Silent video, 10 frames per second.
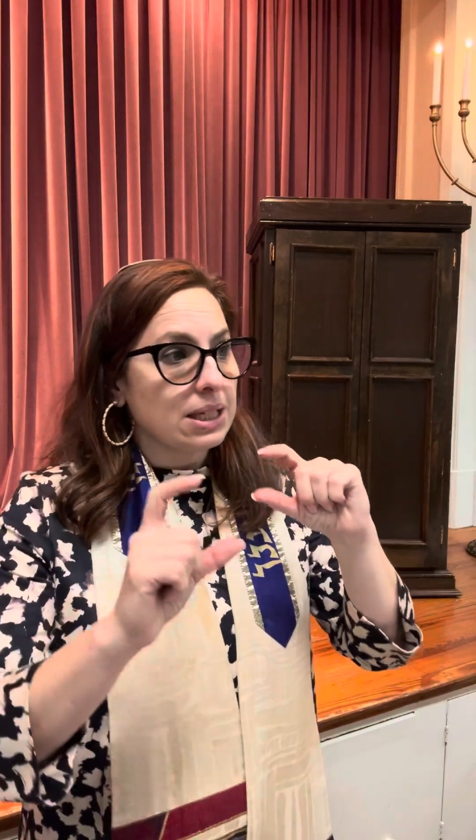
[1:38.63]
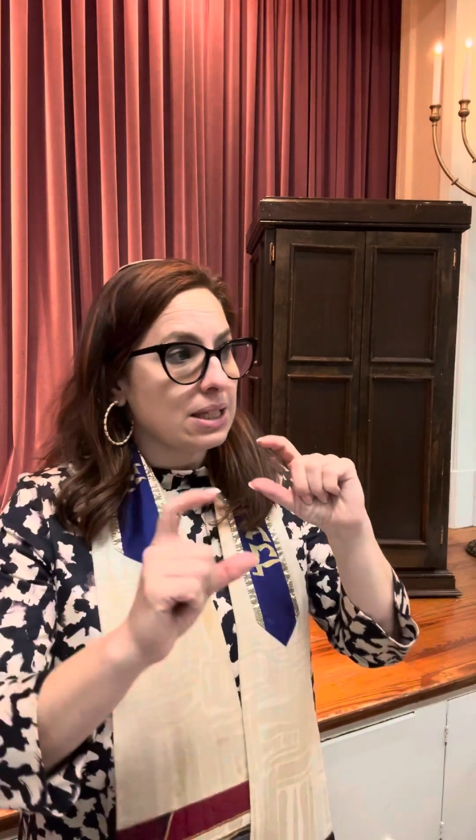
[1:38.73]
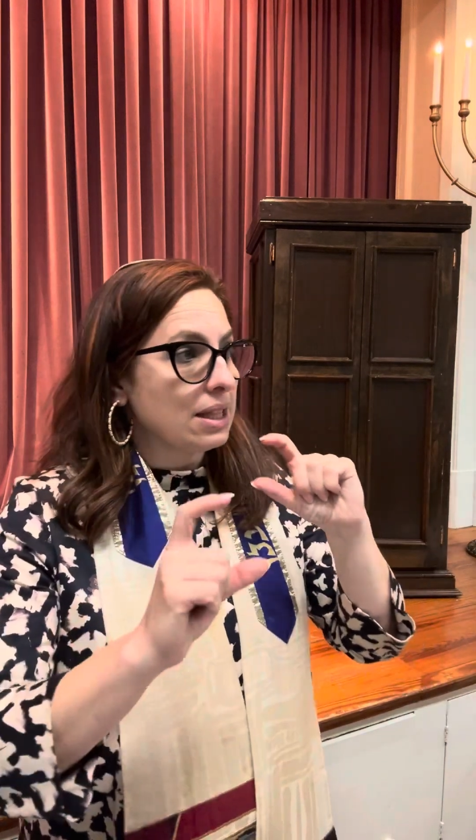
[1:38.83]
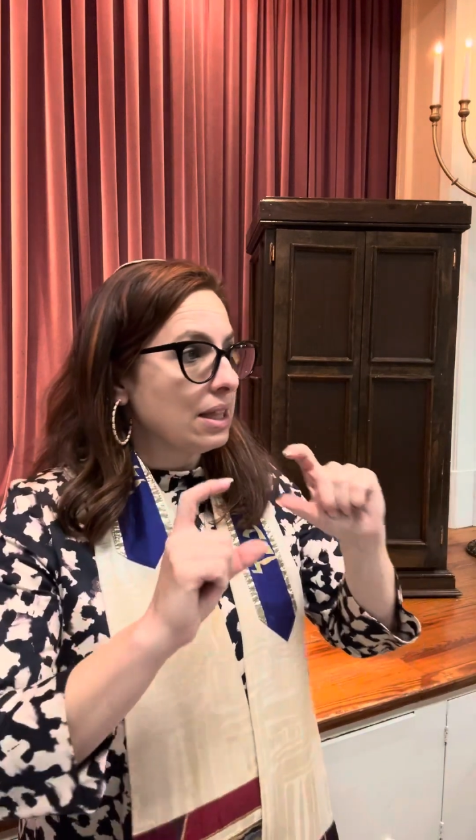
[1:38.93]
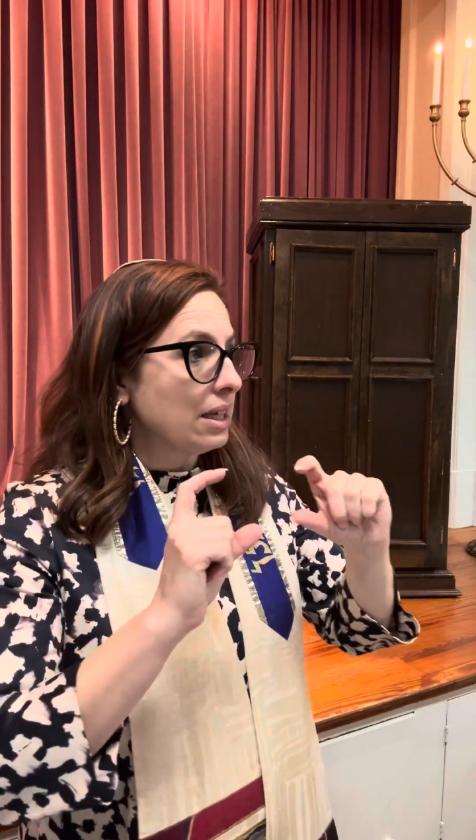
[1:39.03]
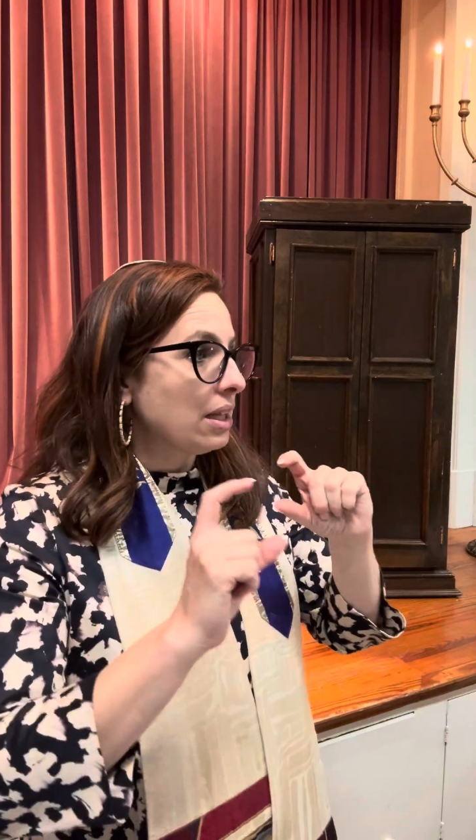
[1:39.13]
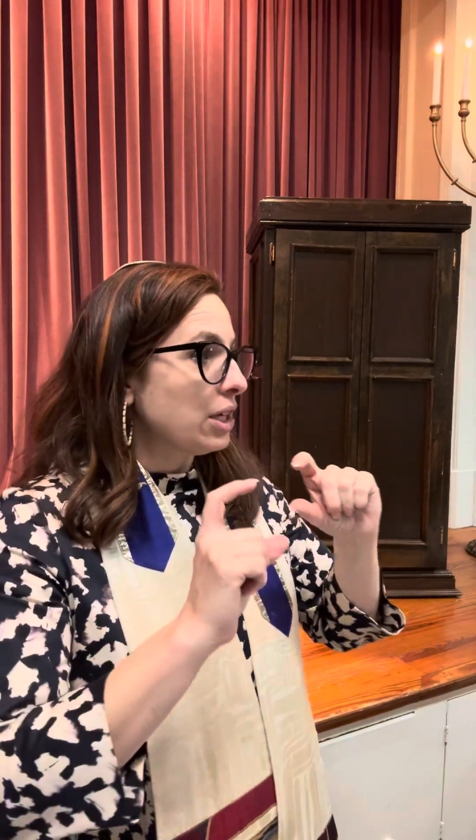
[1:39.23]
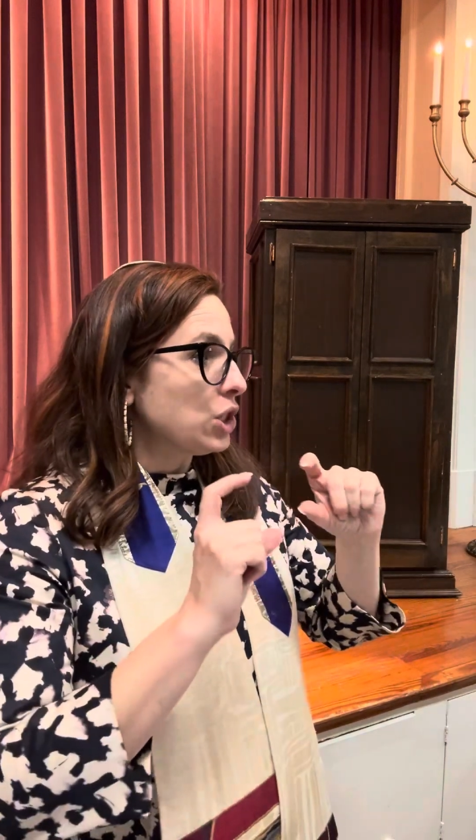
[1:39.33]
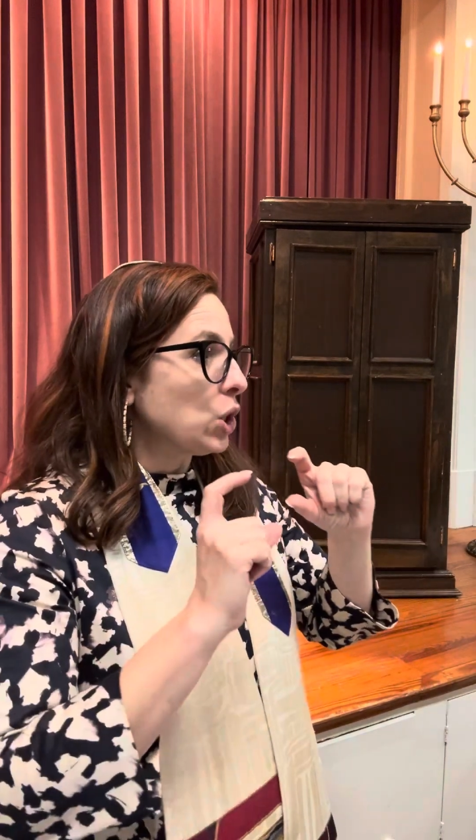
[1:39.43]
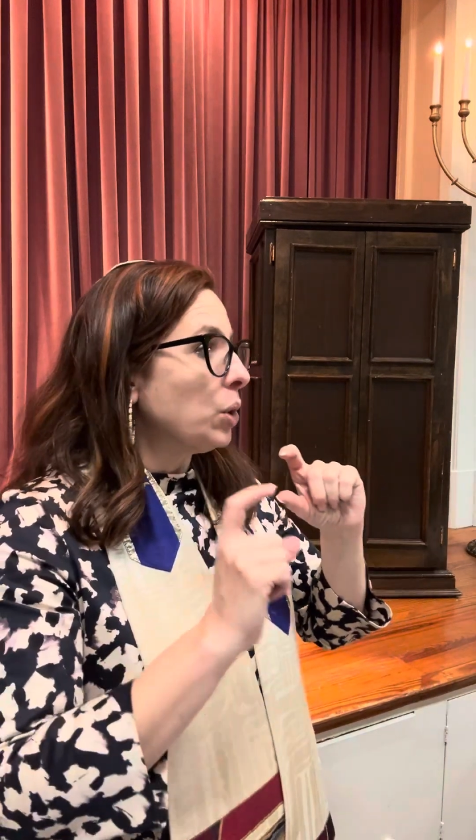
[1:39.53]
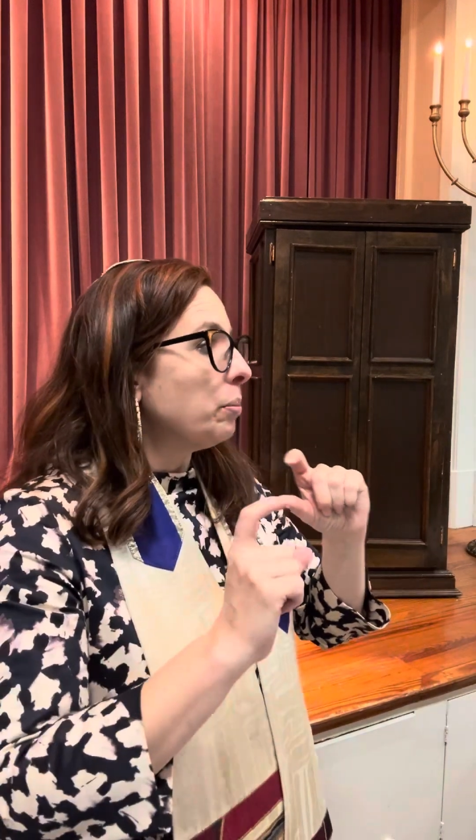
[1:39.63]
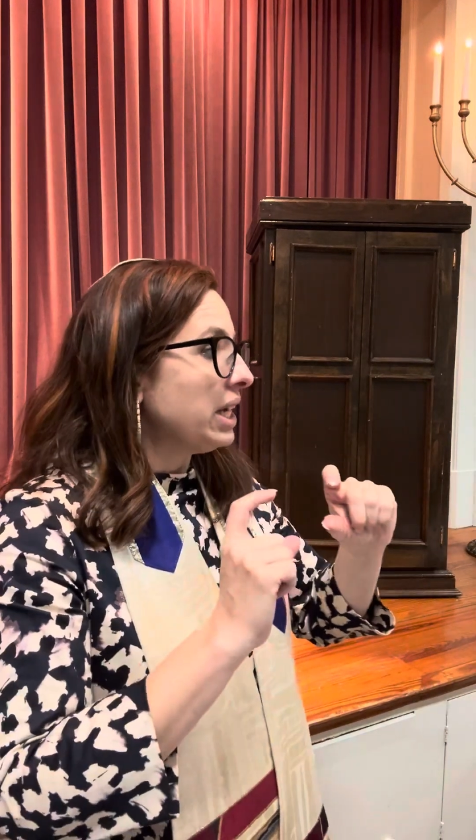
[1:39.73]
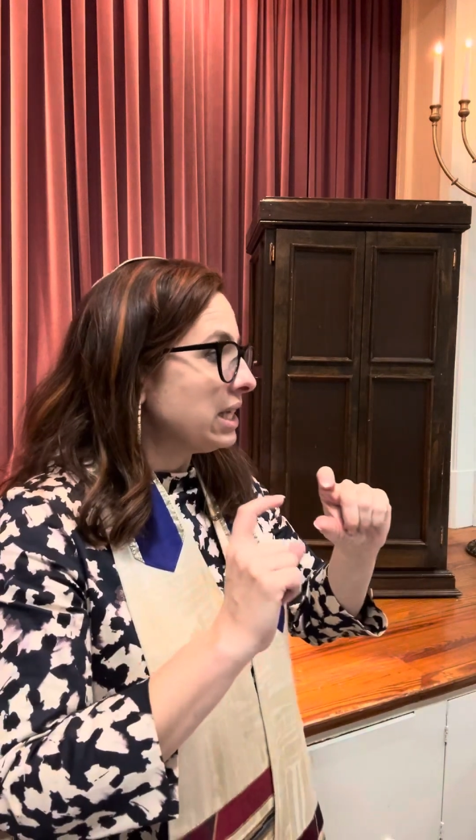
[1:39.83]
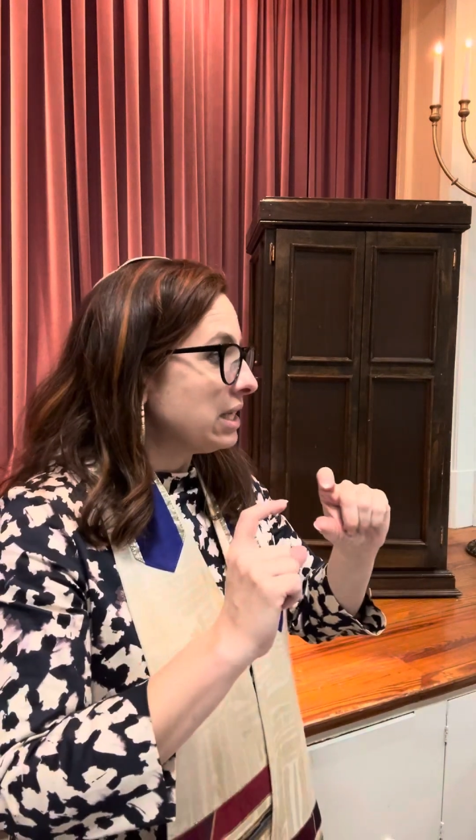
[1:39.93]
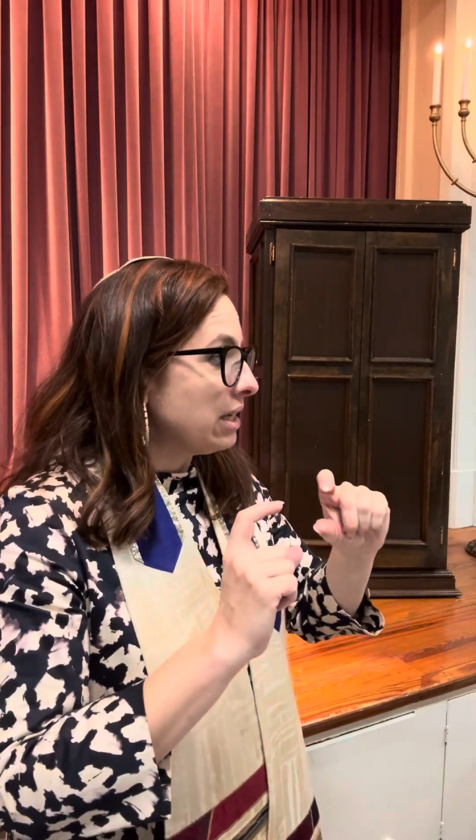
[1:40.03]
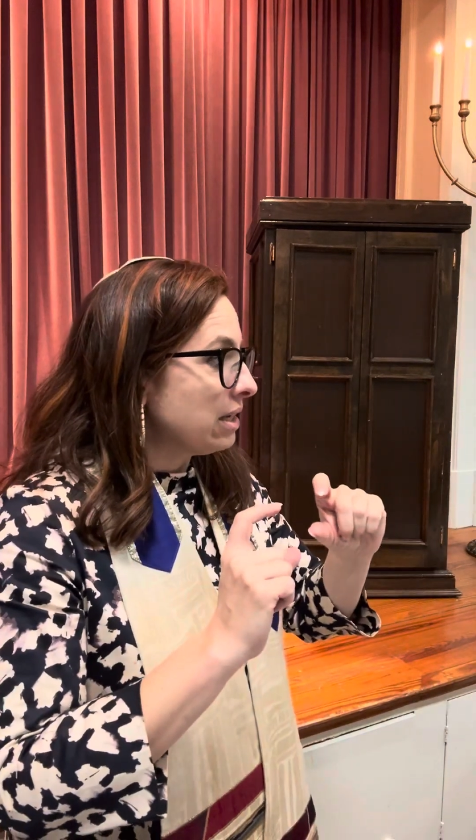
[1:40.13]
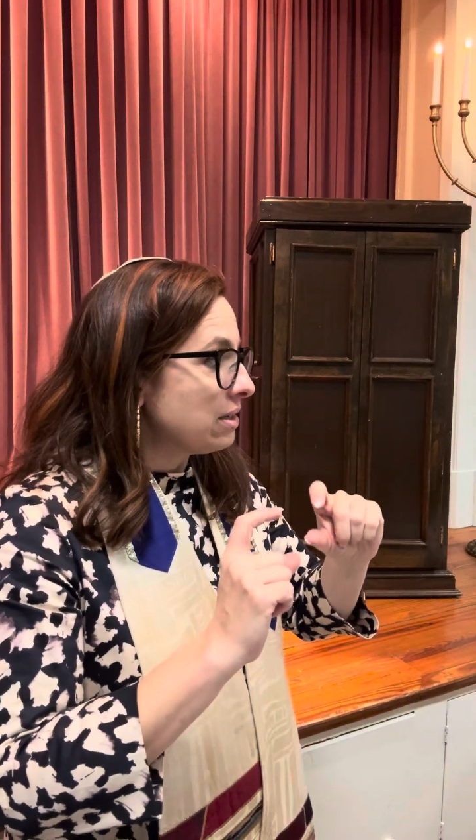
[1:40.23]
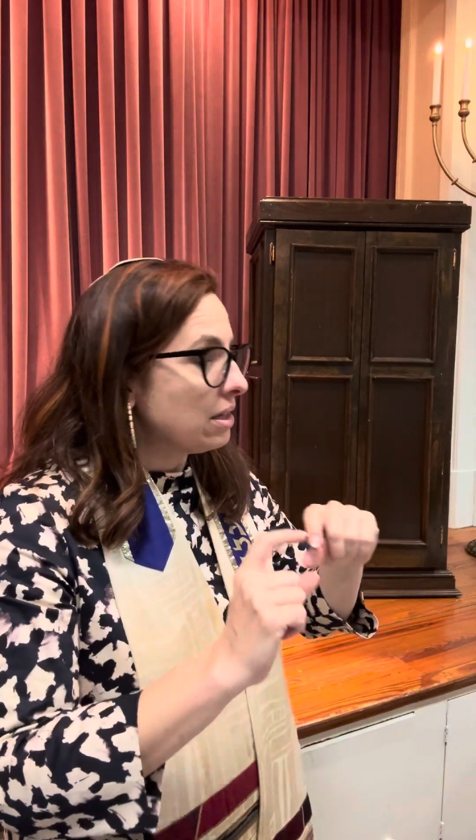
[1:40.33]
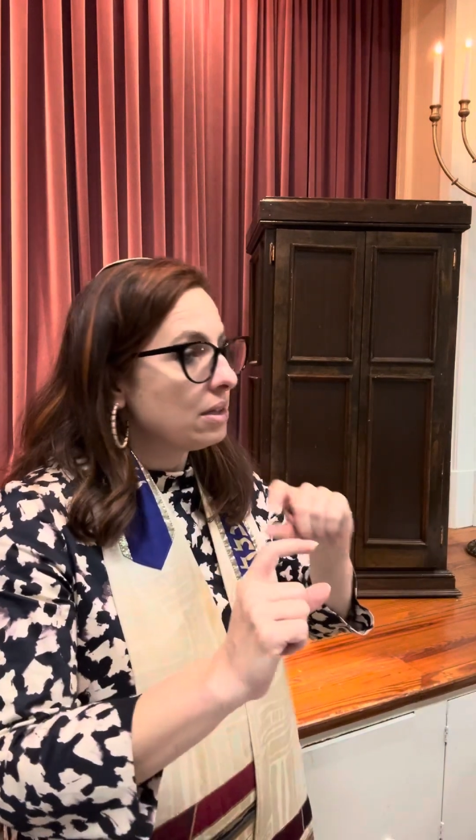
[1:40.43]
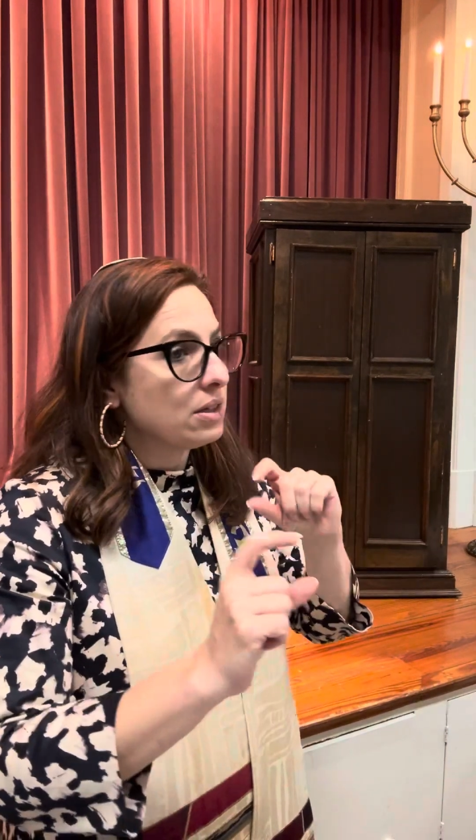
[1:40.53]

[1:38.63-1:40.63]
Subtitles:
is the theological basis